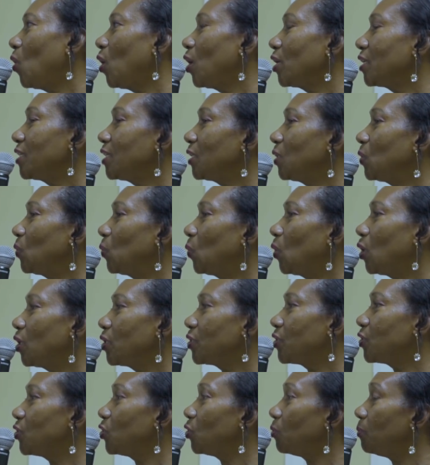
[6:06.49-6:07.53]
wanted
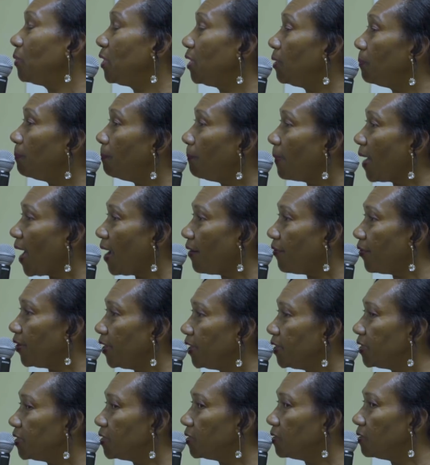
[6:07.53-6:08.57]
was to be
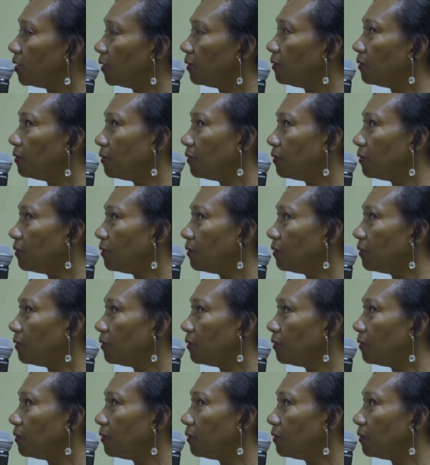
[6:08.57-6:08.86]
married.